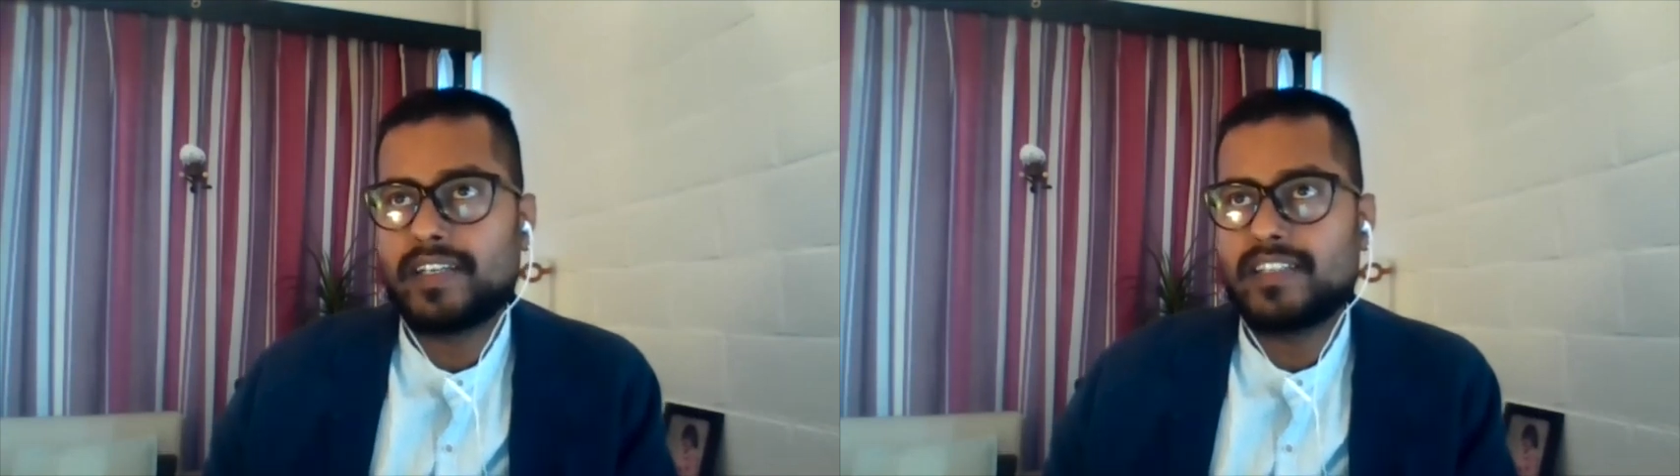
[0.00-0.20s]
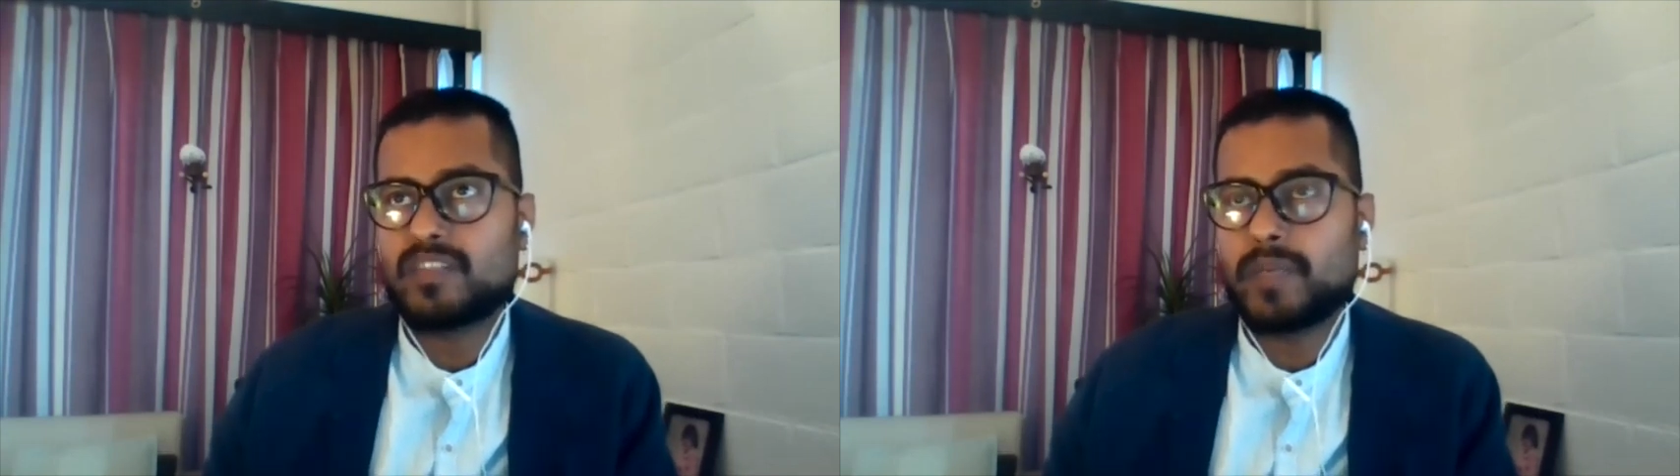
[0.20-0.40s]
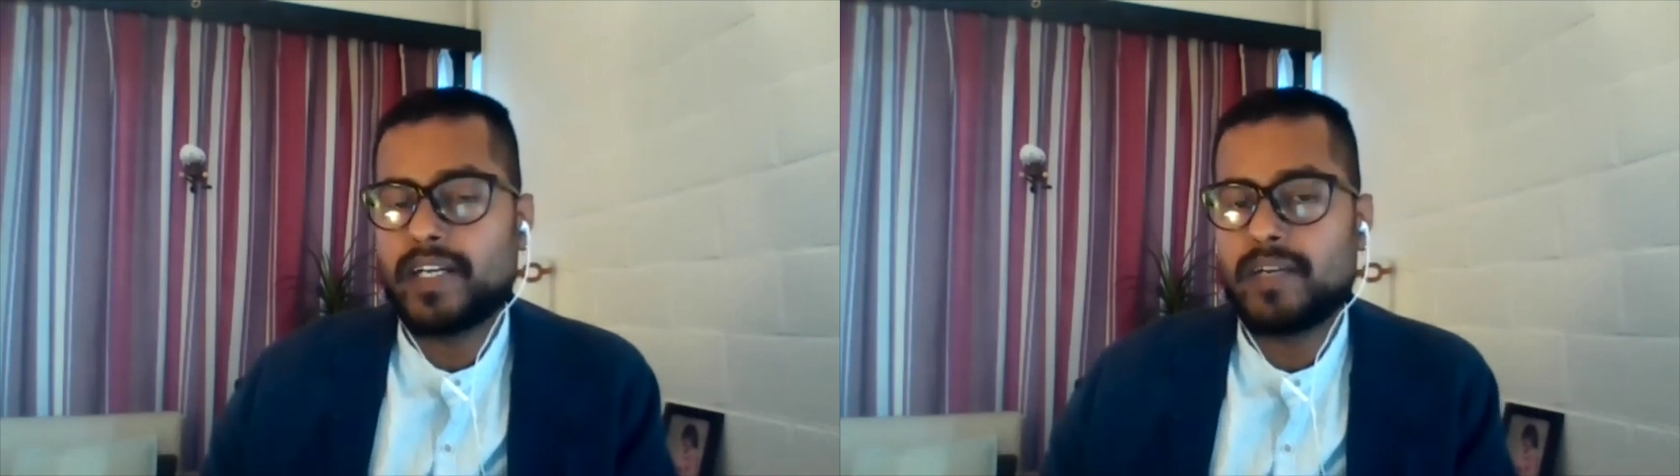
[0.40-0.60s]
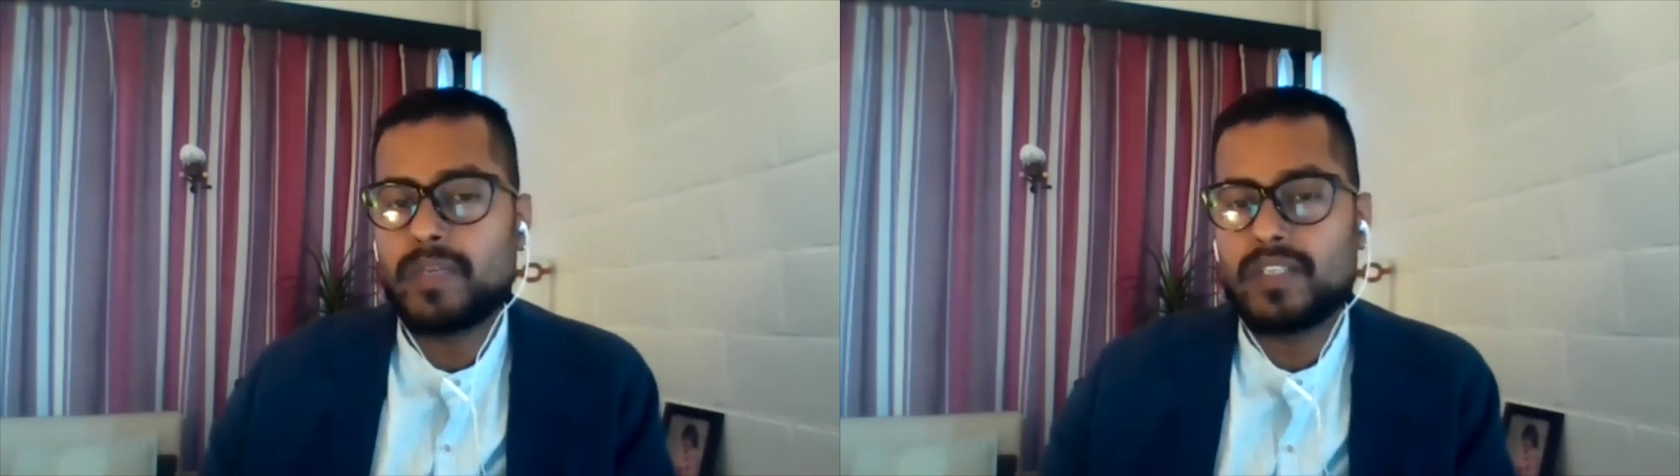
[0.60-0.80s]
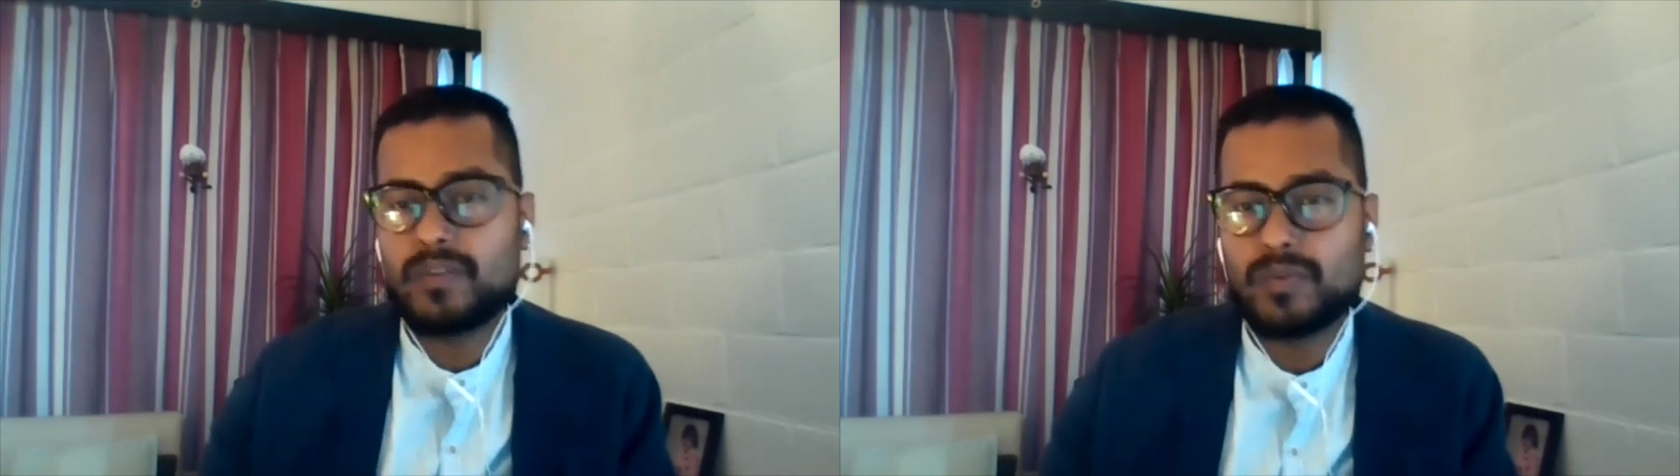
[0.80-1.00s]
inspired
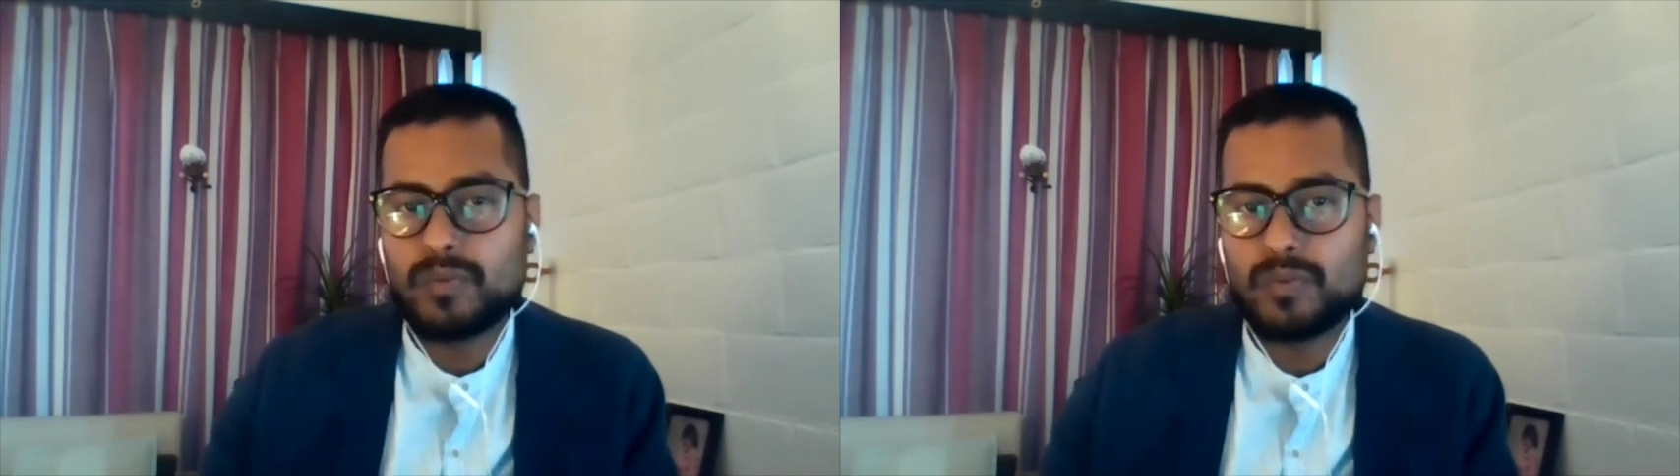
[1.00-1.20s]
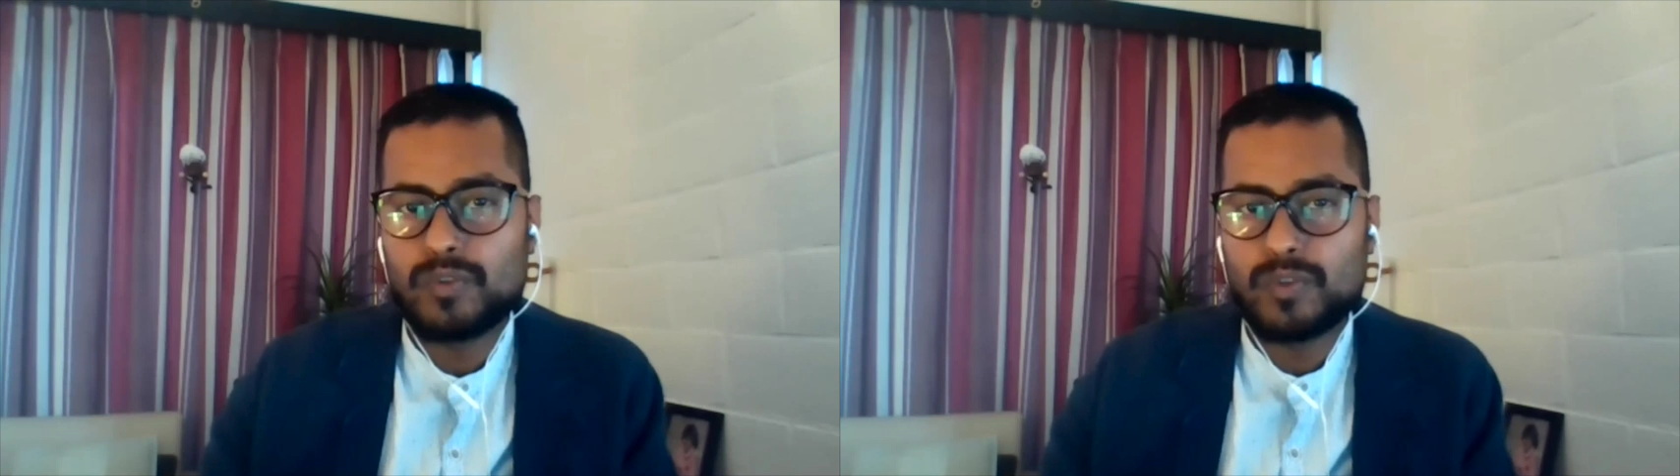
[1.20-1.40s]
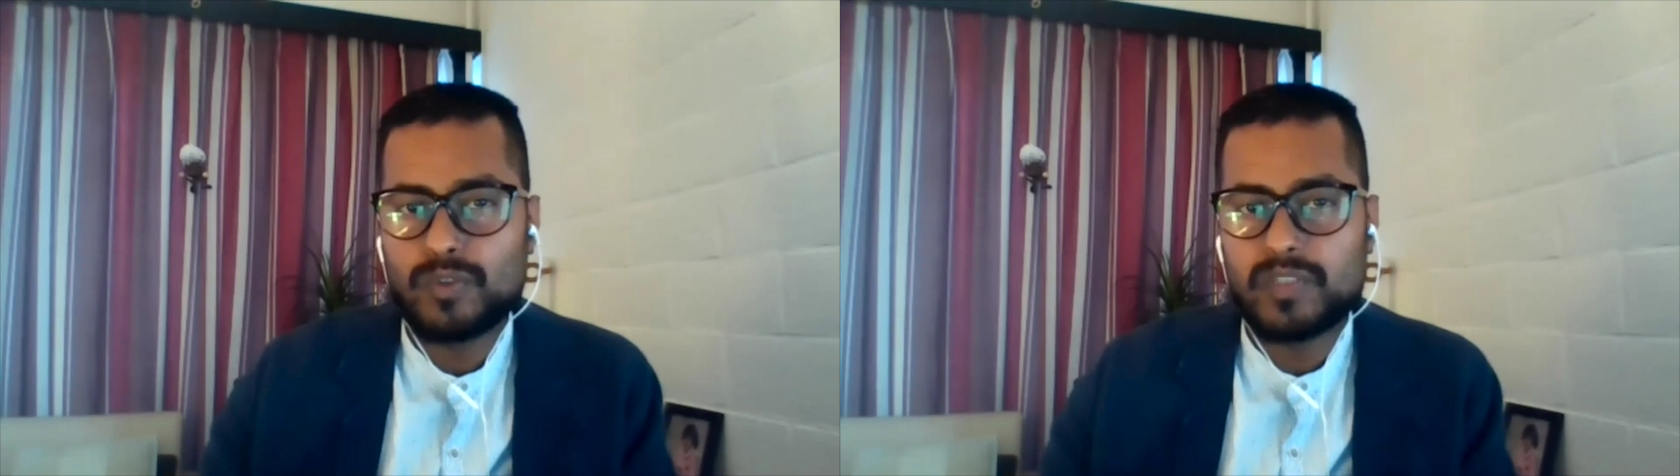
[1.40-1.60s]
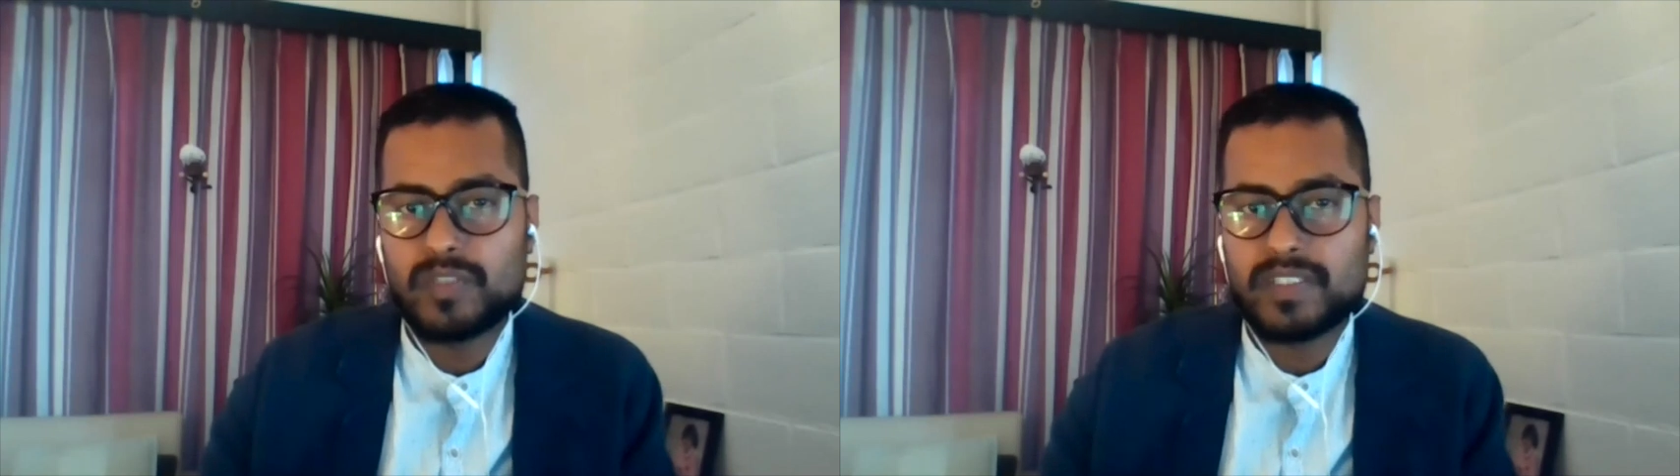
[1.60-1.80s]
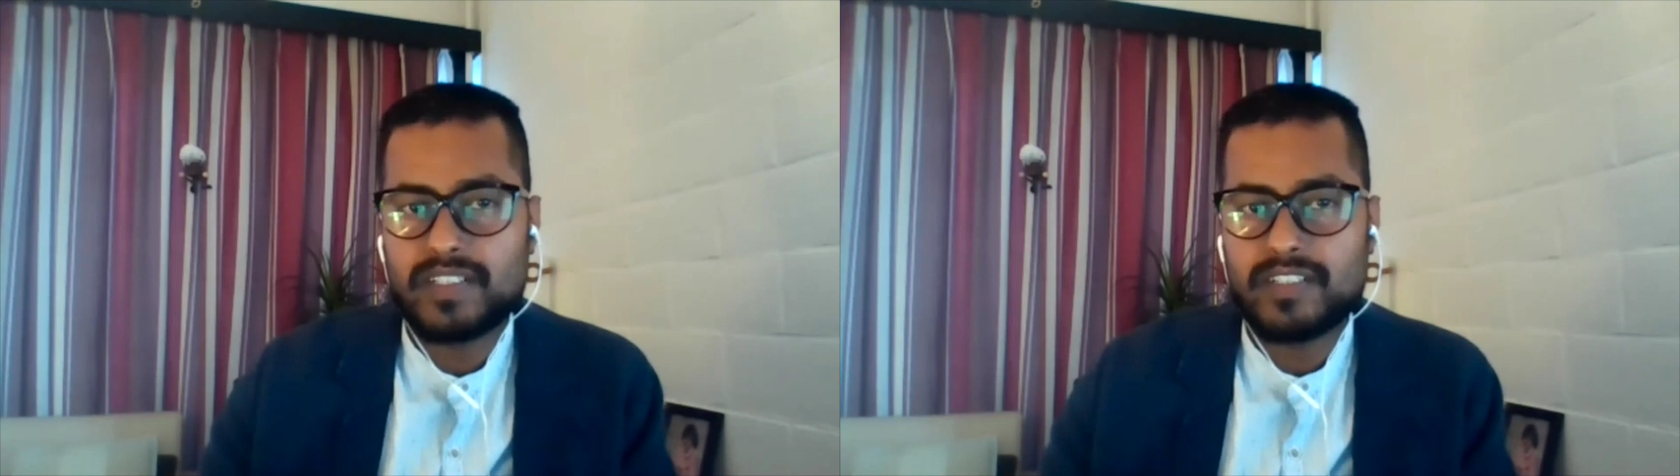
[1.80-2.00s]
me to do this
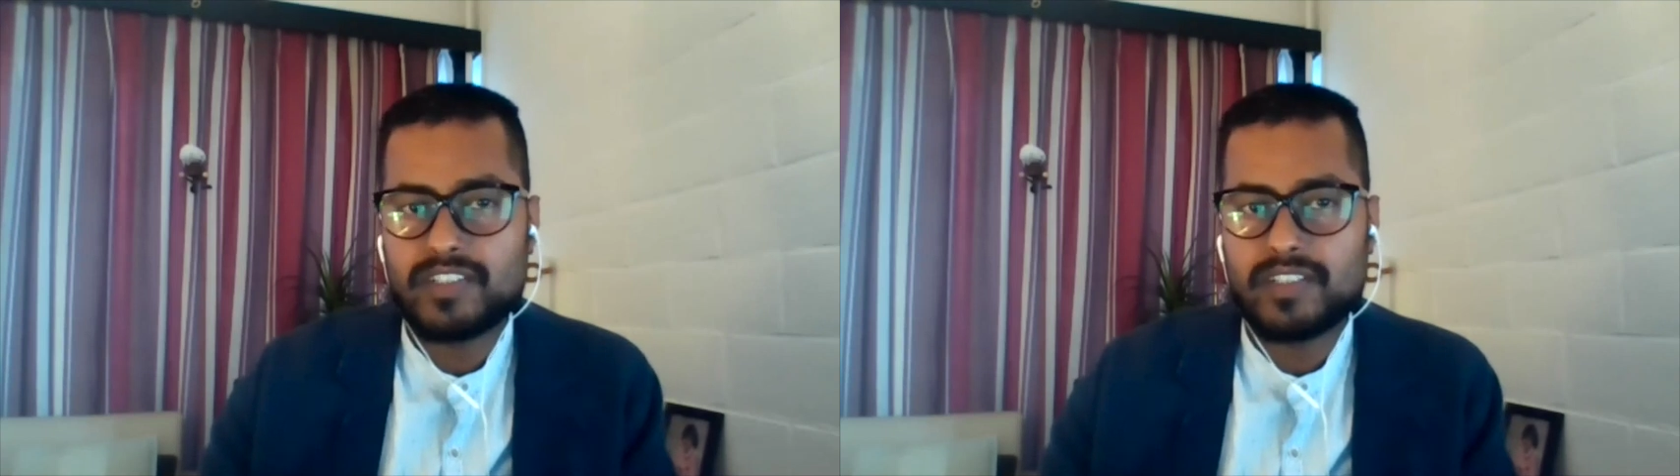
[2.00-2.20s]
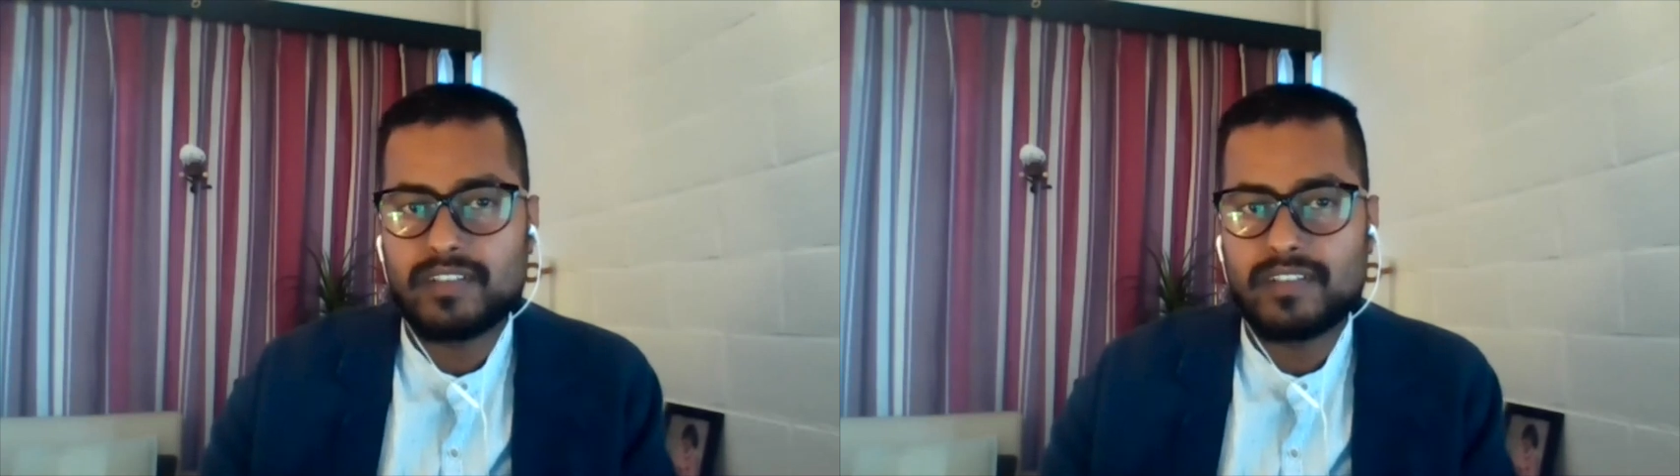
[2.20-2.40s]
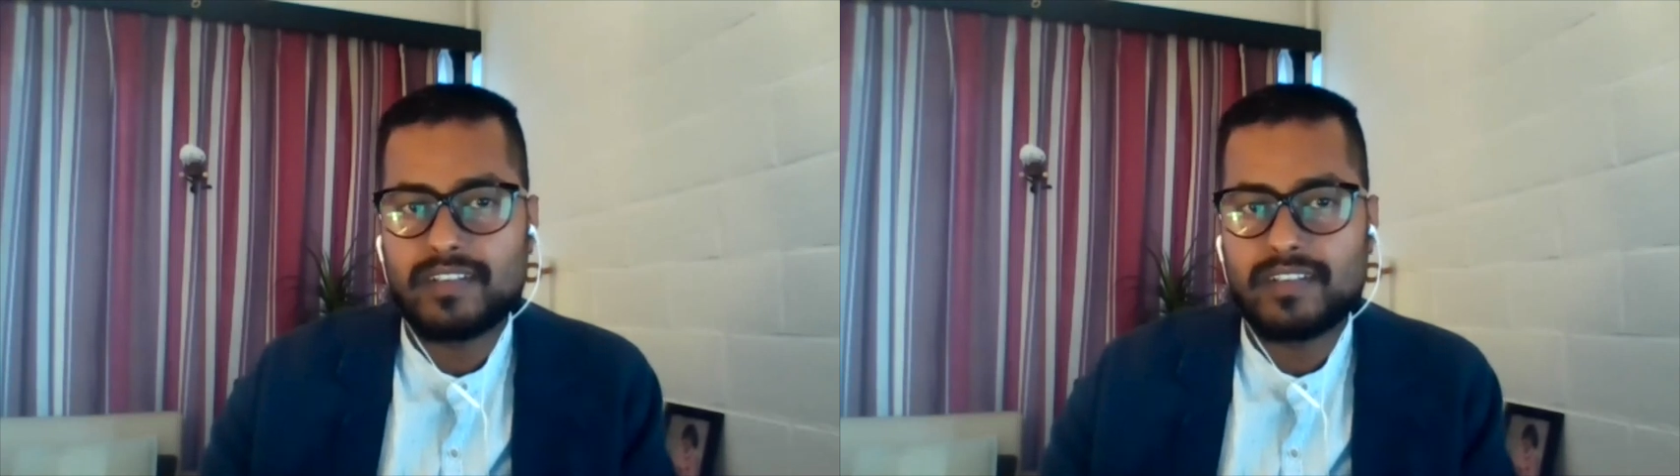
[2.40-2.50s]
presentation.